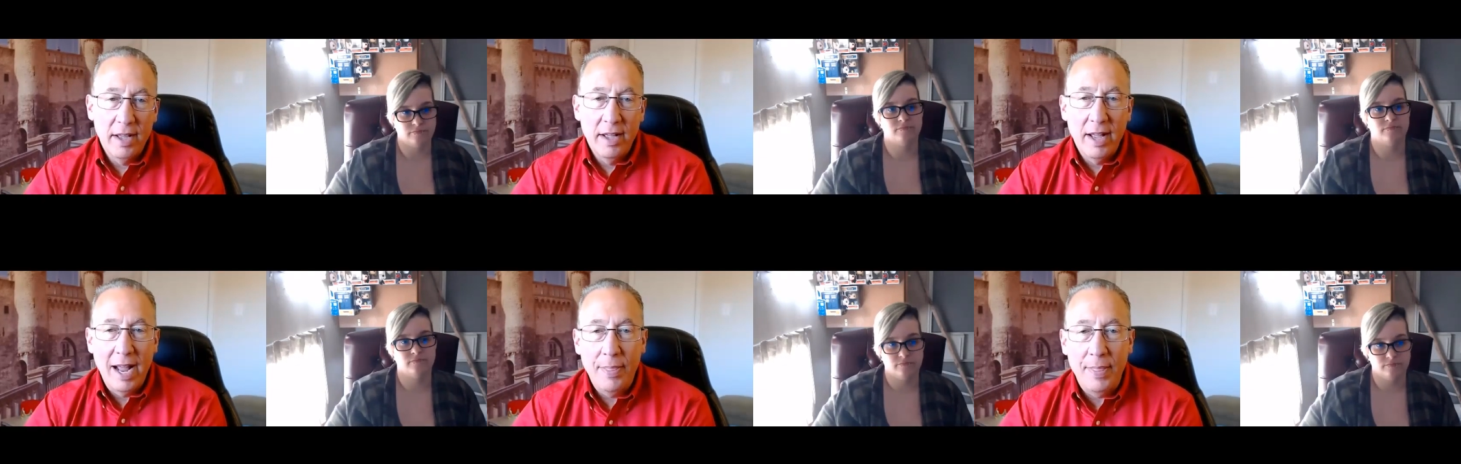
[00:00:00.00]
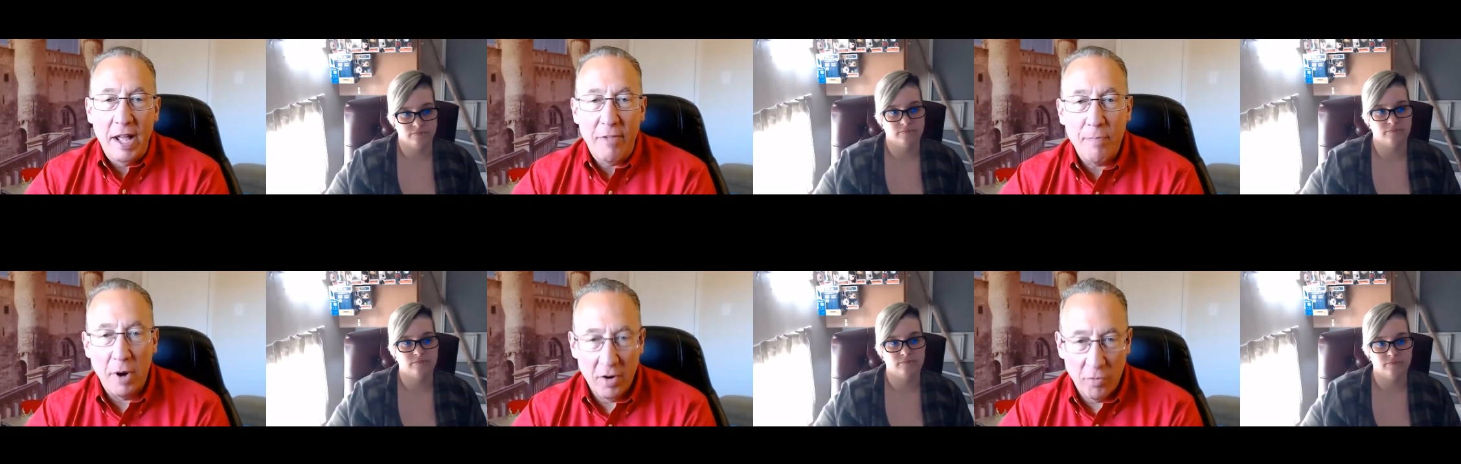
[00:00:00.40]
Speaker 1: And that's
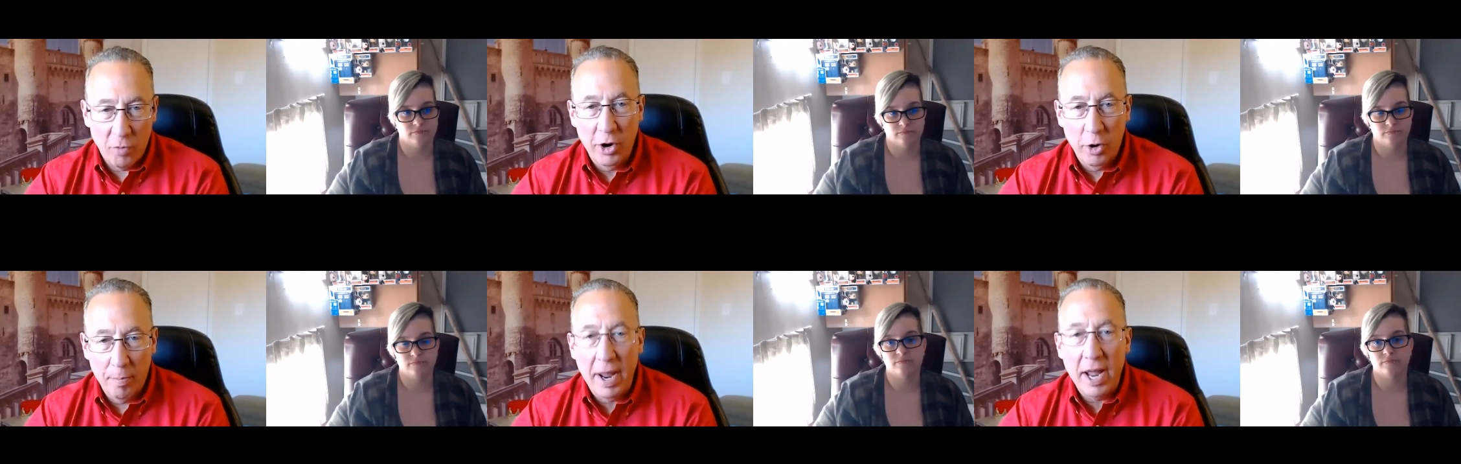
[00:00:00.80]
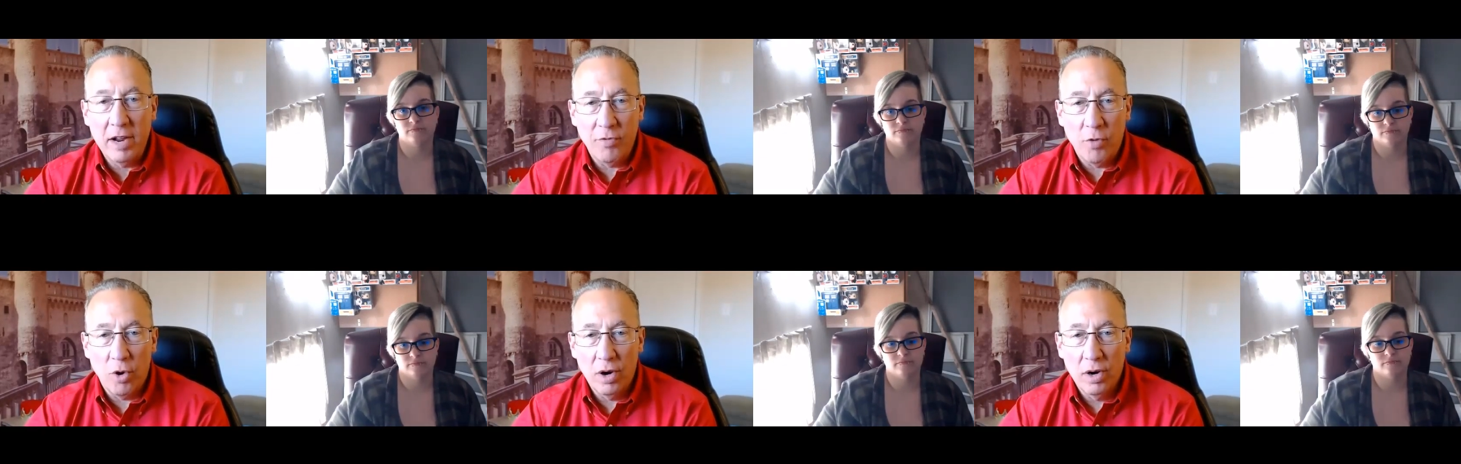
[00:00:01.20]
part of what you're paying
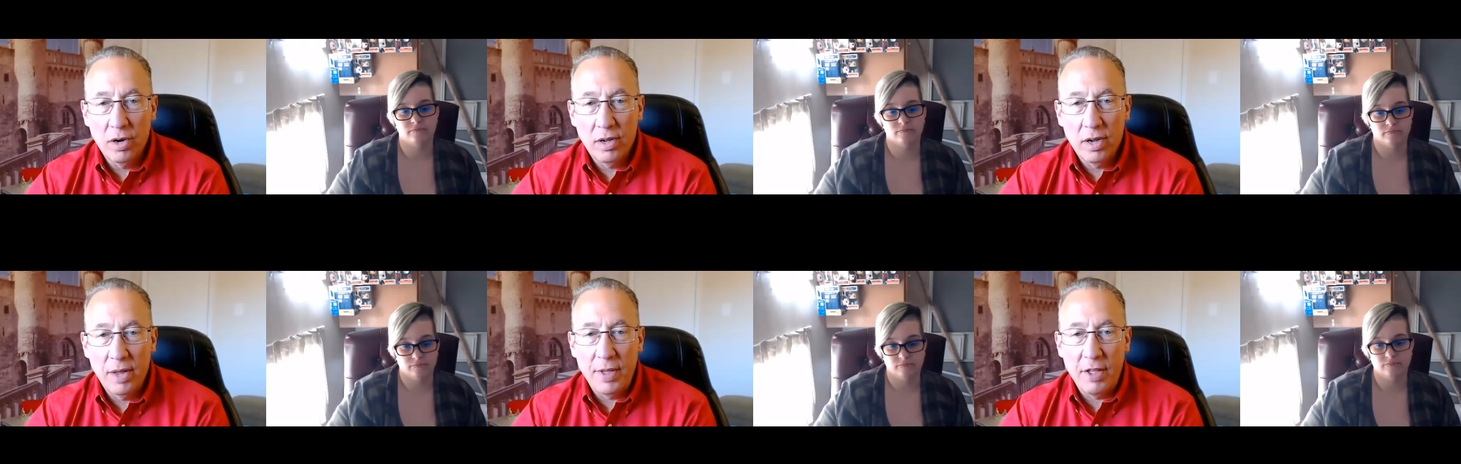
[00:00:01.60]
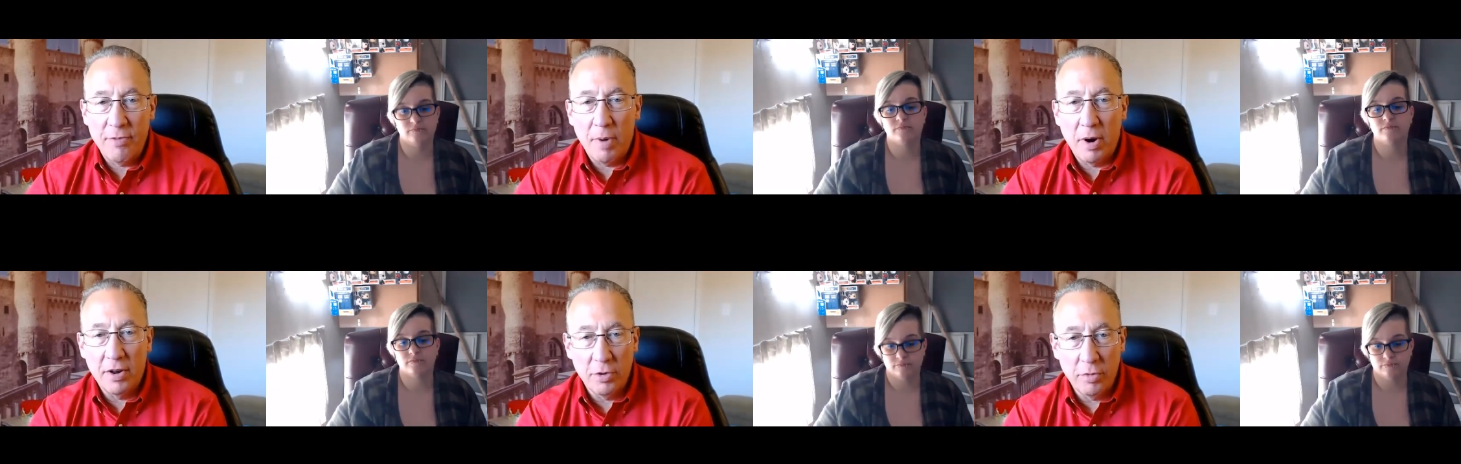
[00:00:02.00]
for. And that's part
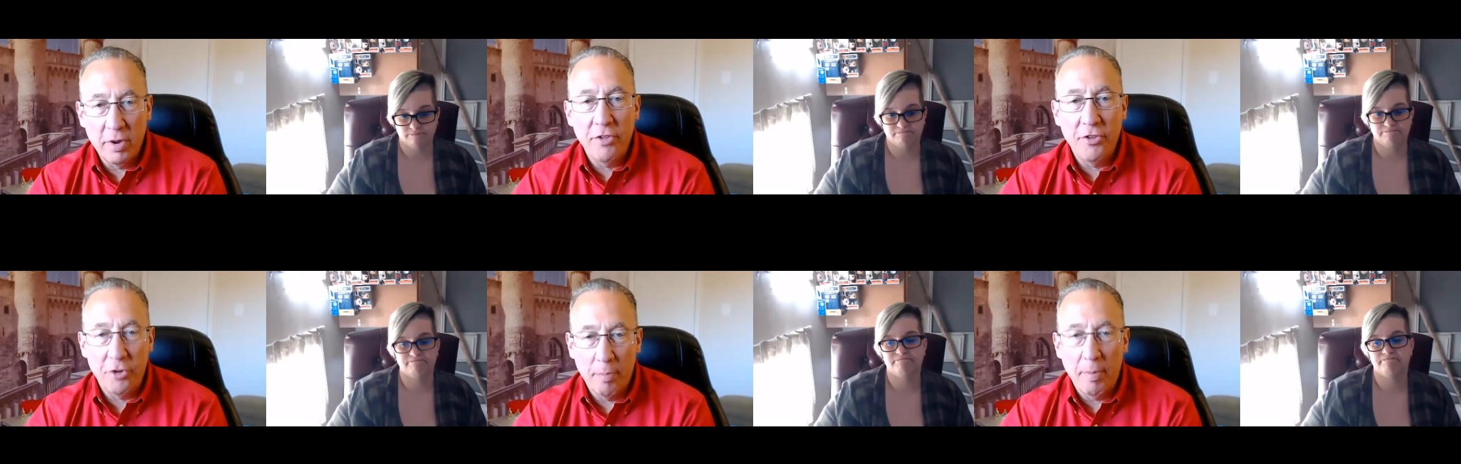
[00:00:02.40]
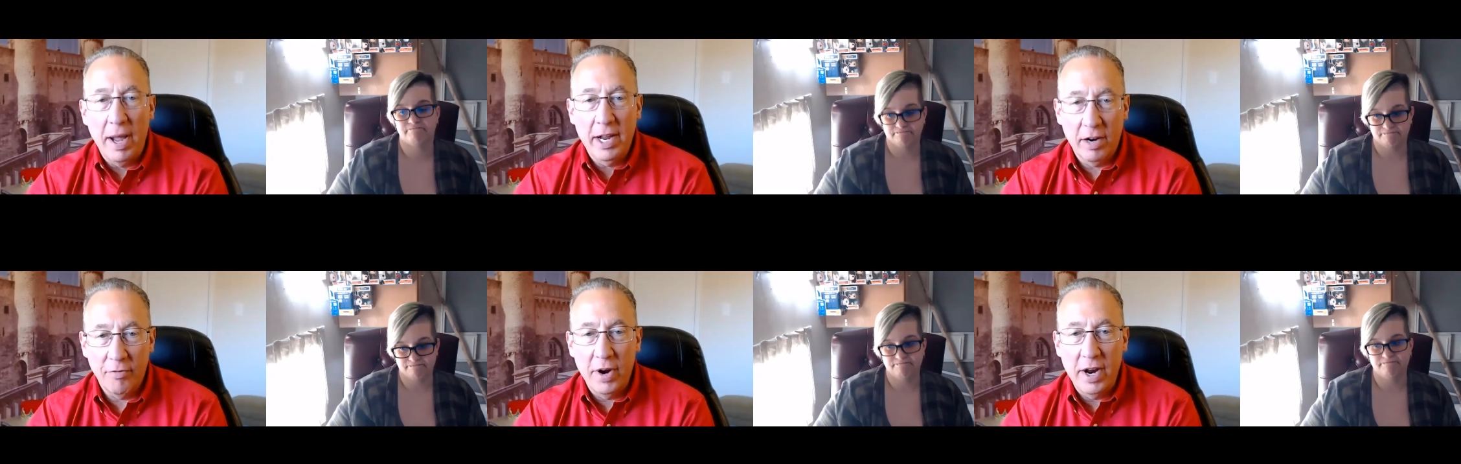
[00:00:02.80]
of the reason you're buying a
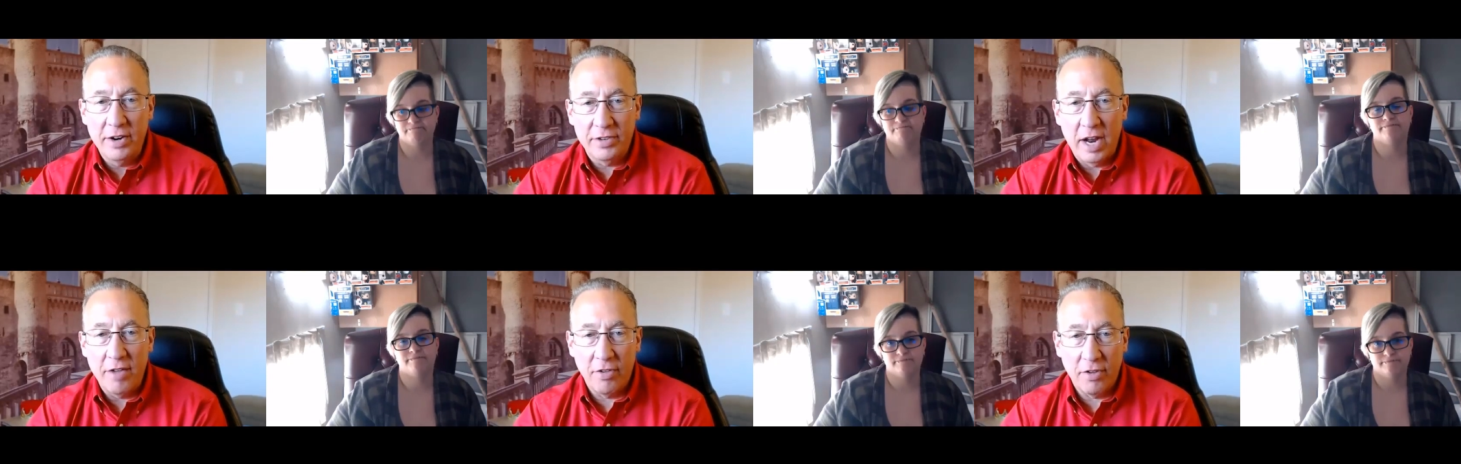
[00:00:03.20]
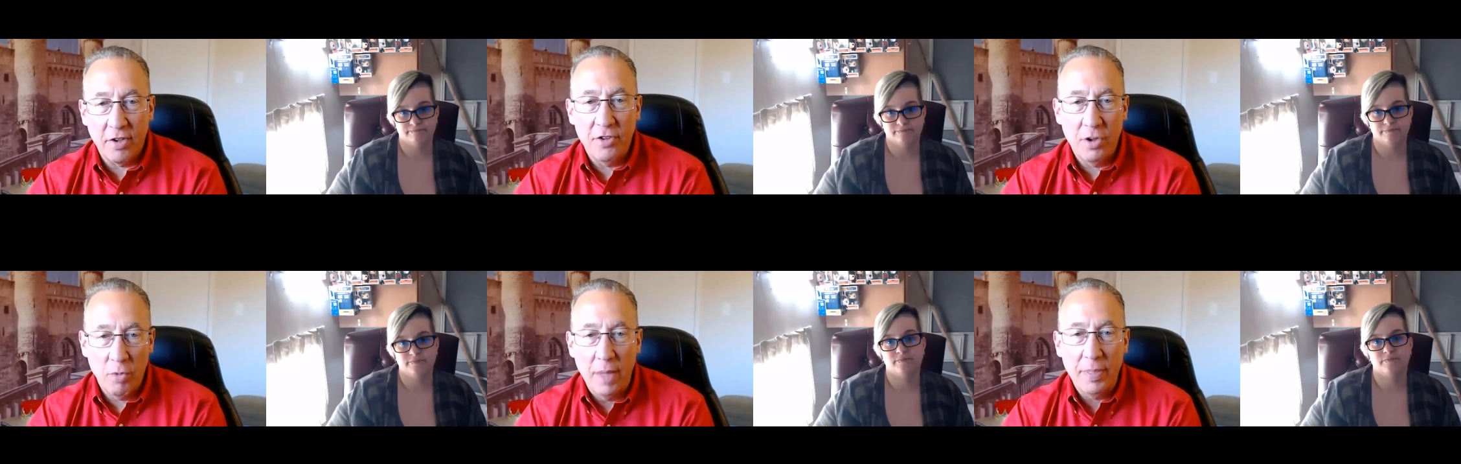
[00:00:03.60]
franchise, is because you
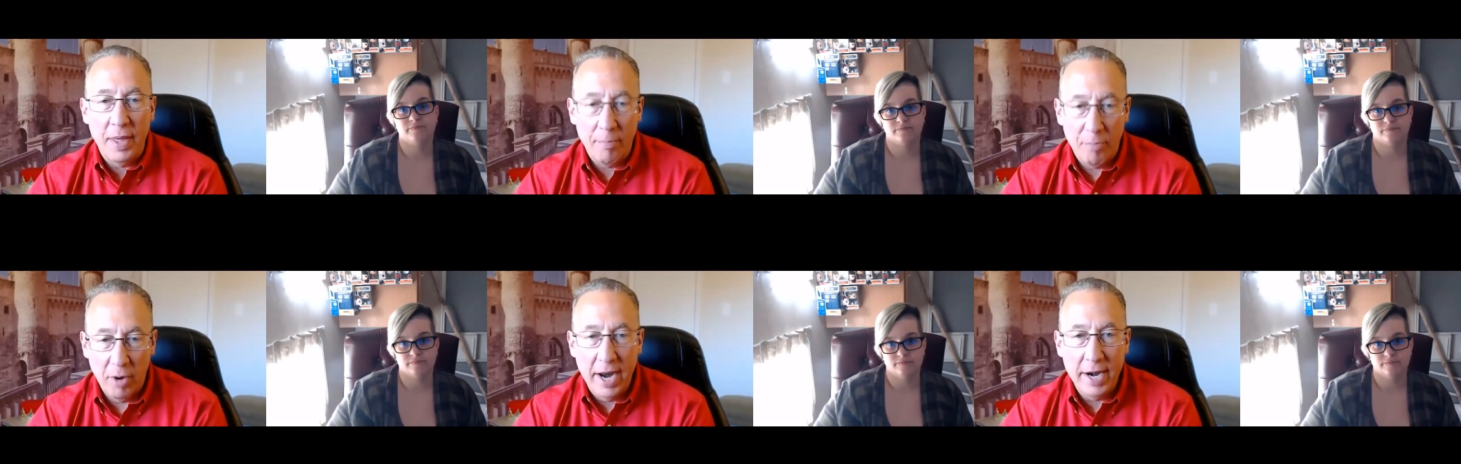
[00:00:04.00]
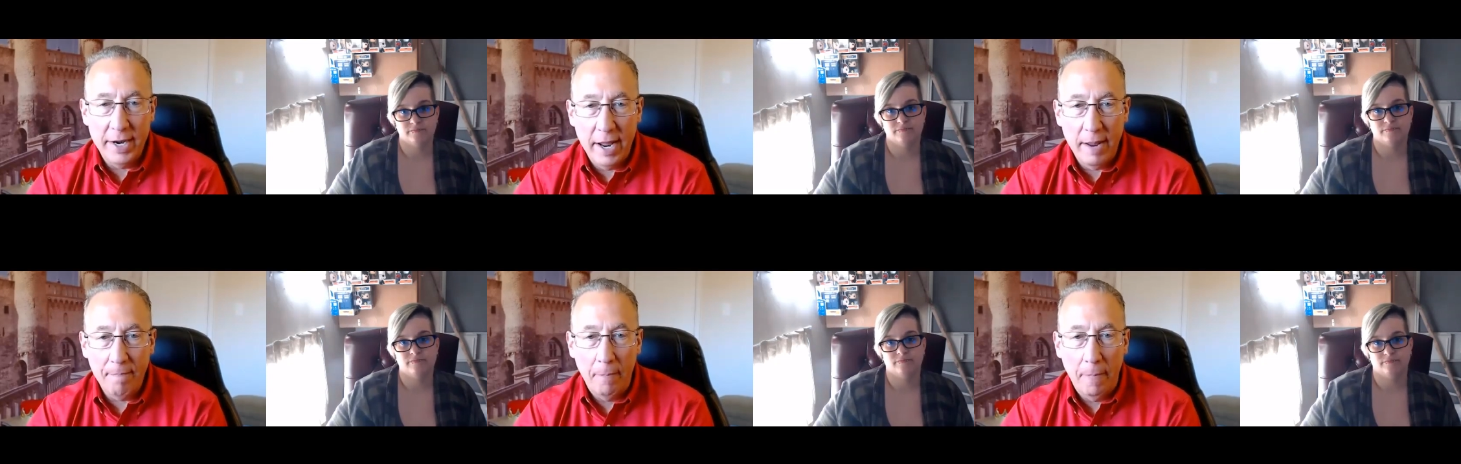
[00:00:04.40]
want that brand
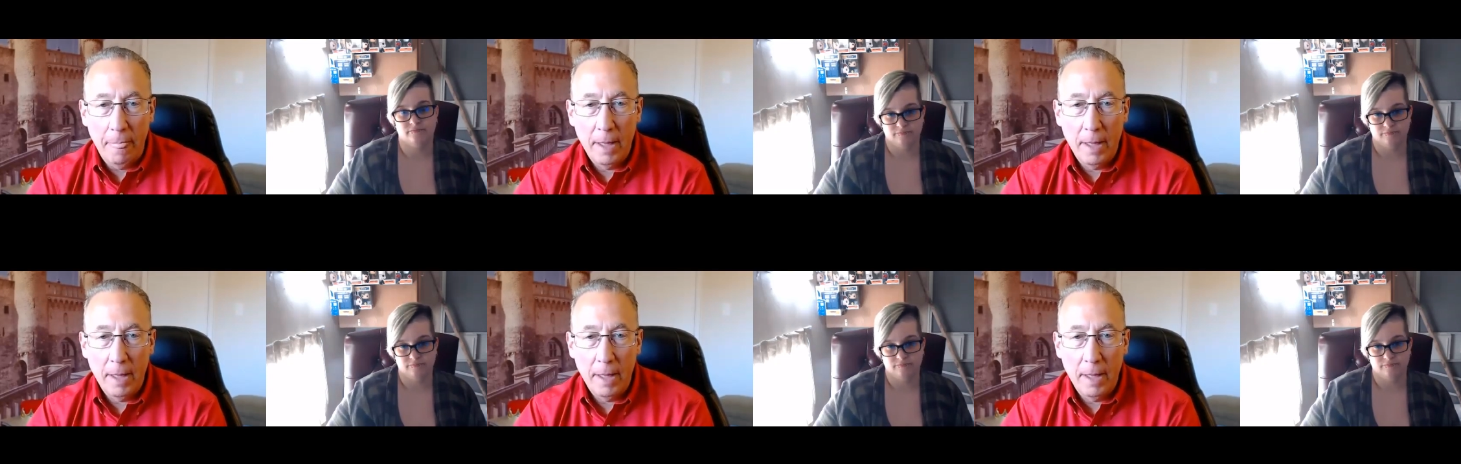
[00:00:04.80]
name.